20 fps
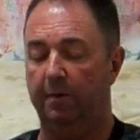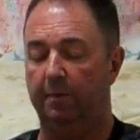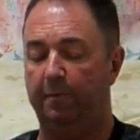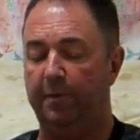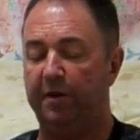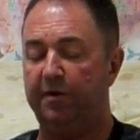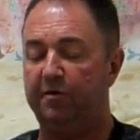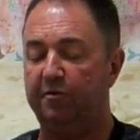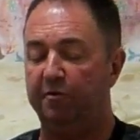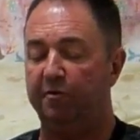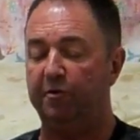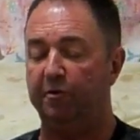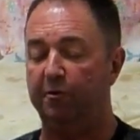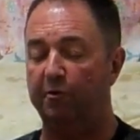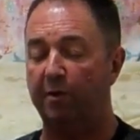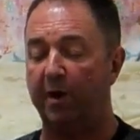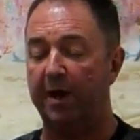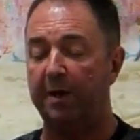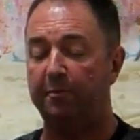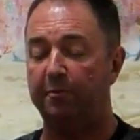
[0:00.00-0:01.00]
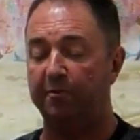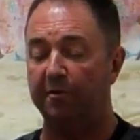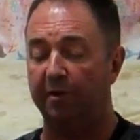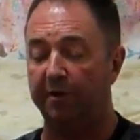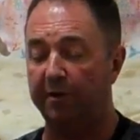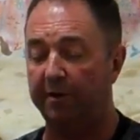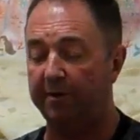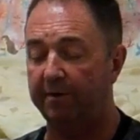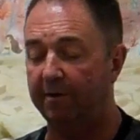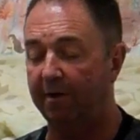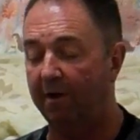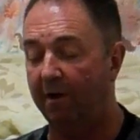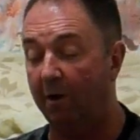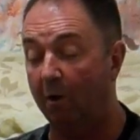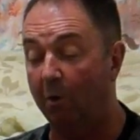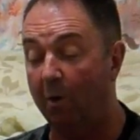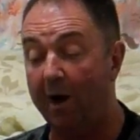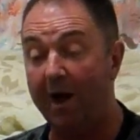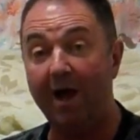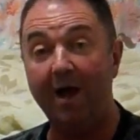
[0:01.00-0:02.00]
Pictures of grapes on it. Oh
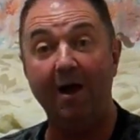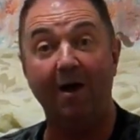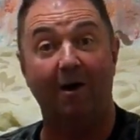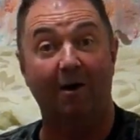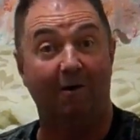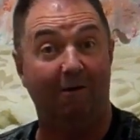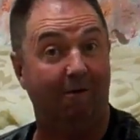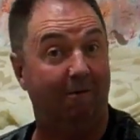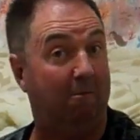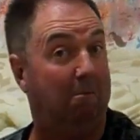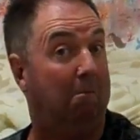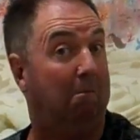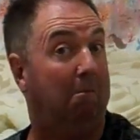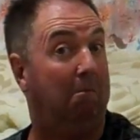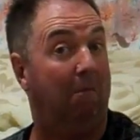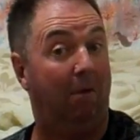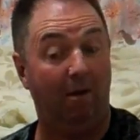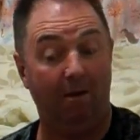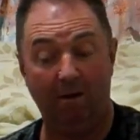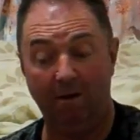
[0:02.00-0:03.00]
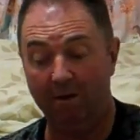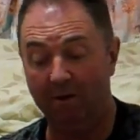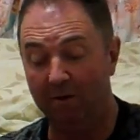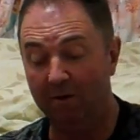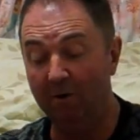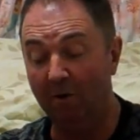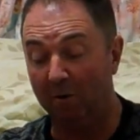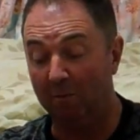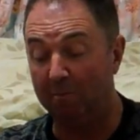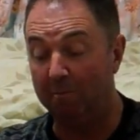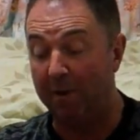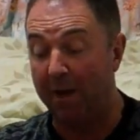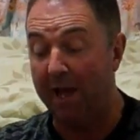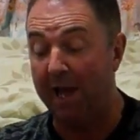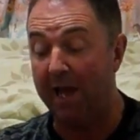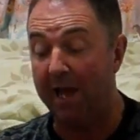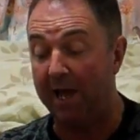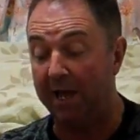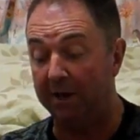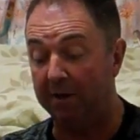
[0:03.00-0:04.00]
wow. Not
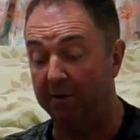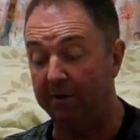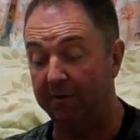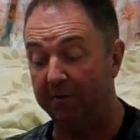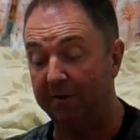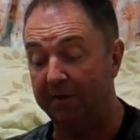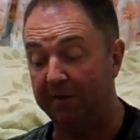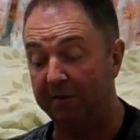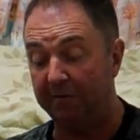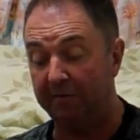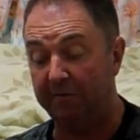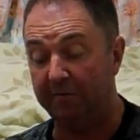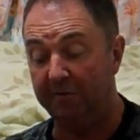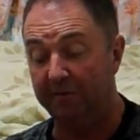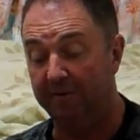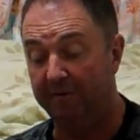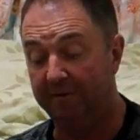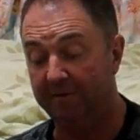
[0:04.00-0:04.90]
bad. Look at this.